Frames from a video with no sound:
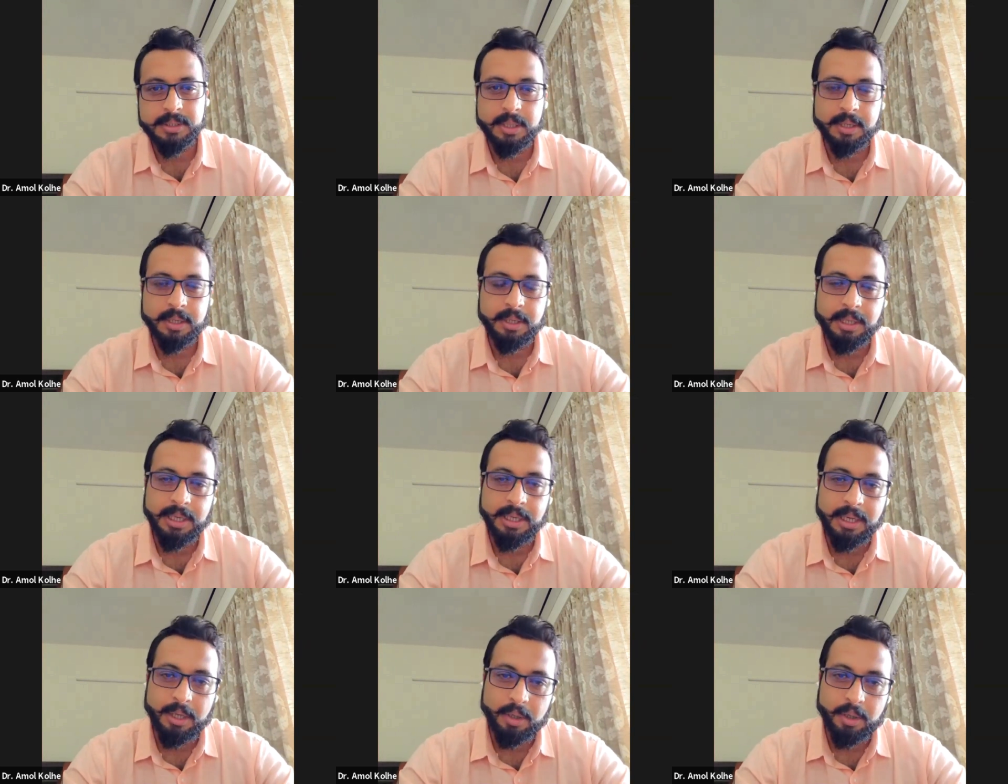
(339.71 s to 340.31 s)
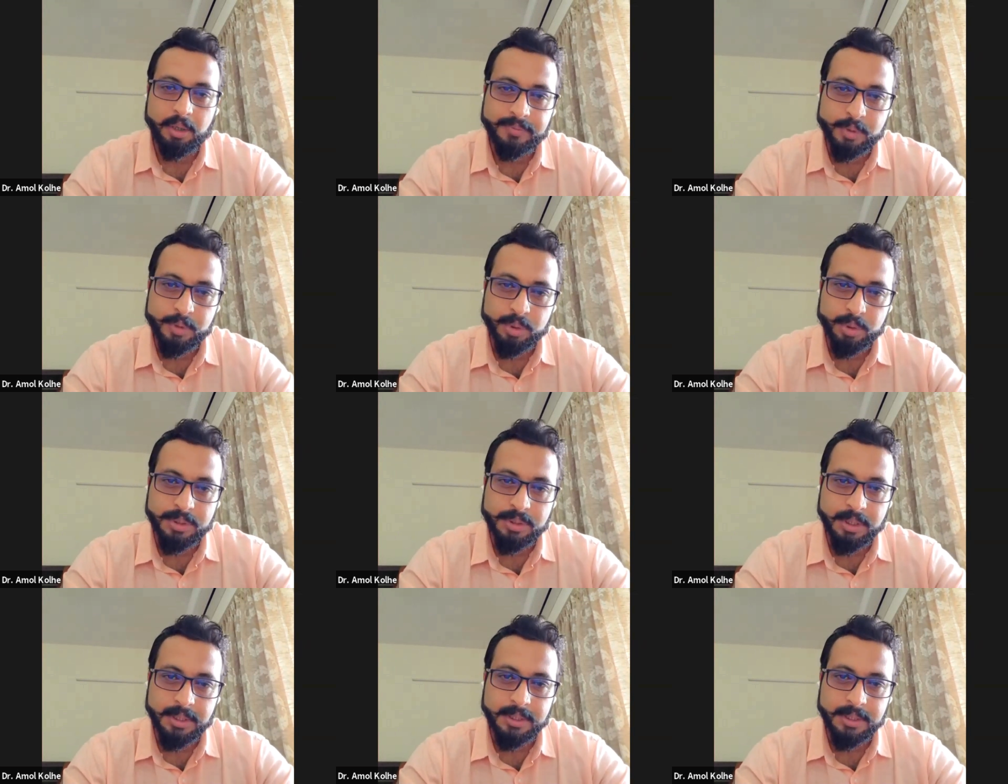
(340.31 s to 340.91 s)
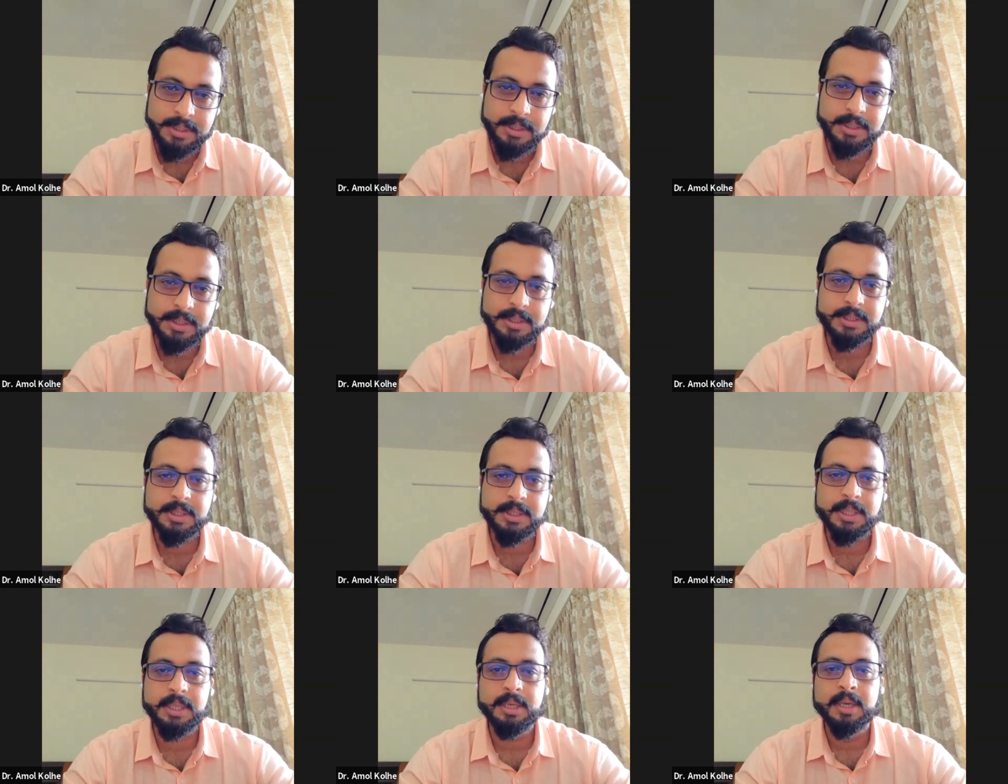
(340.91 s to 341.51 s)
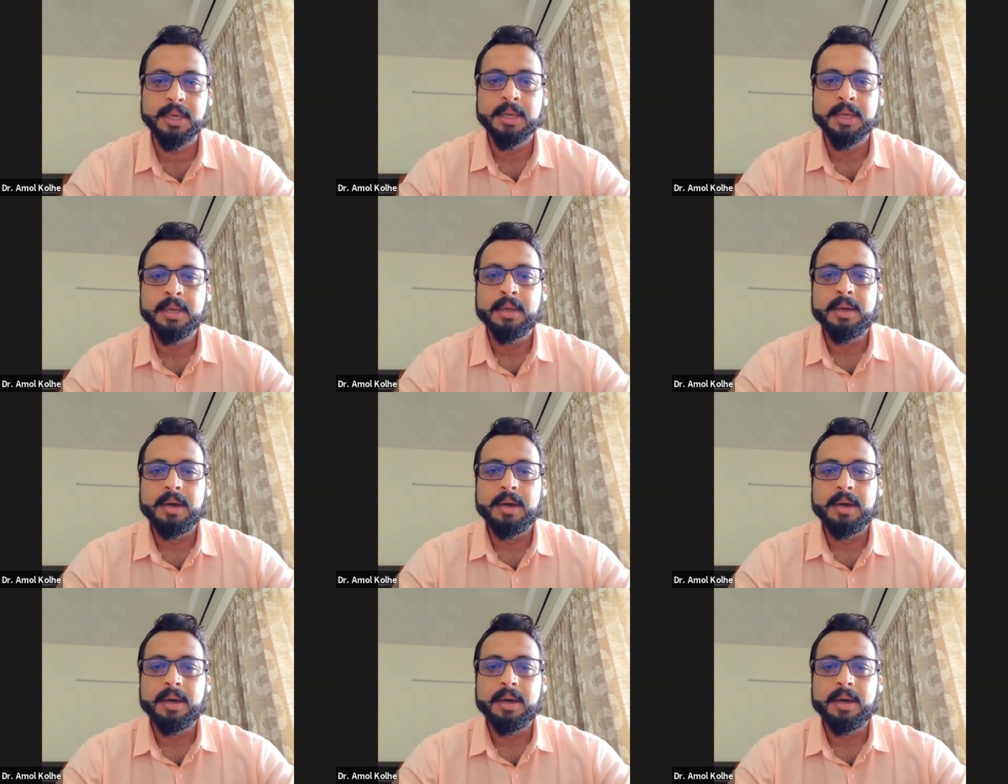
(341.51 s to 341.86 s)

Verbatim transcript: the need of social distancing,